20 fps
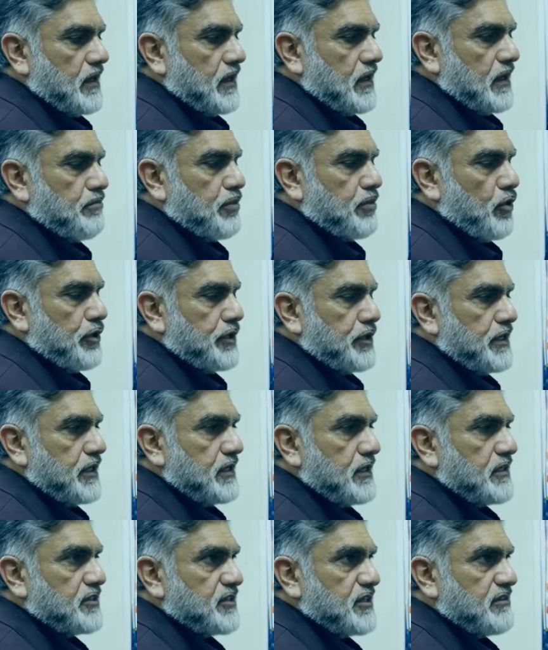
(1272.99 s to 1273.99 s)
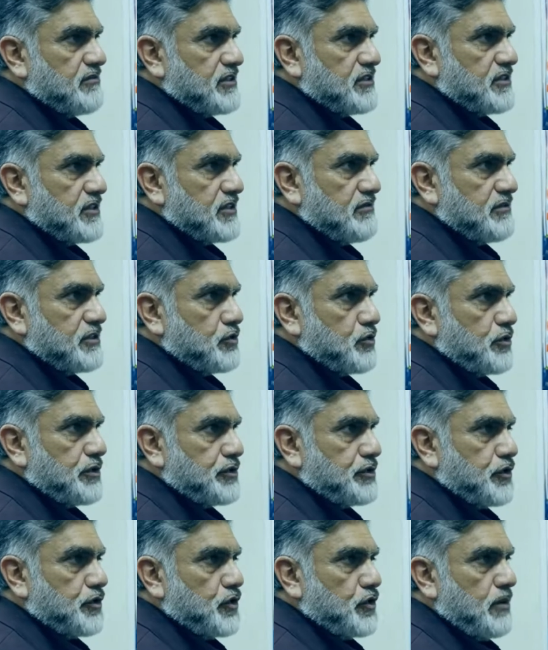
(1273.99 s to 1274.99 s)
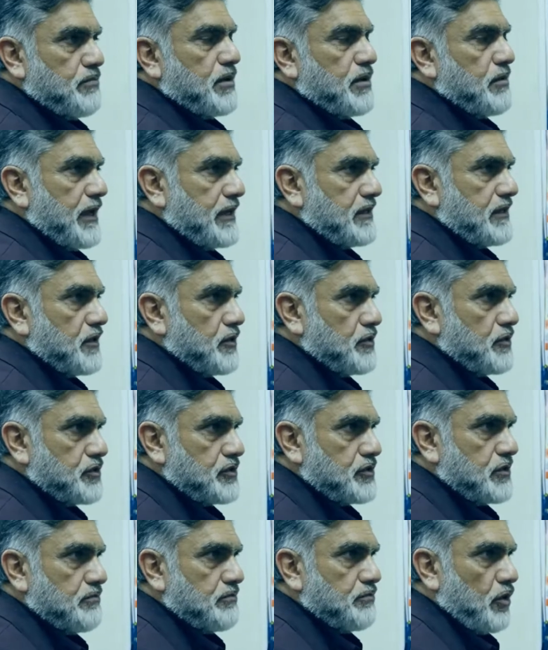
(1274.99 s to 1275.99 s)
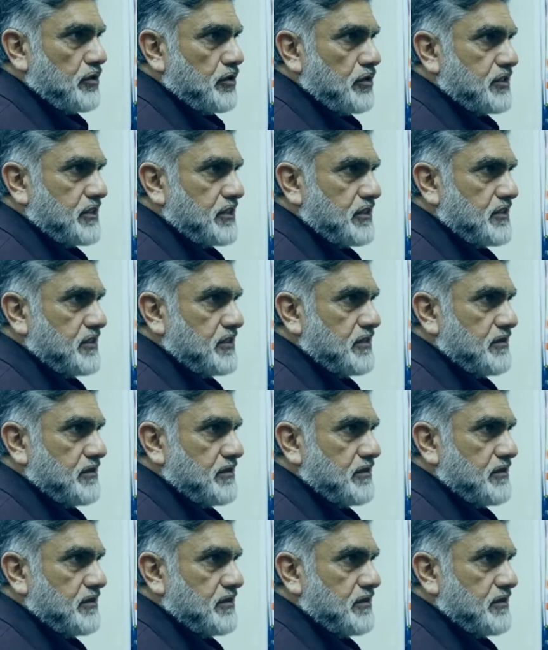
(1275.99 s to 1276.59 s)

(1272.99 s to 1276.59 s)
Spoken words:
employee in the civil service who is going to implement those policies.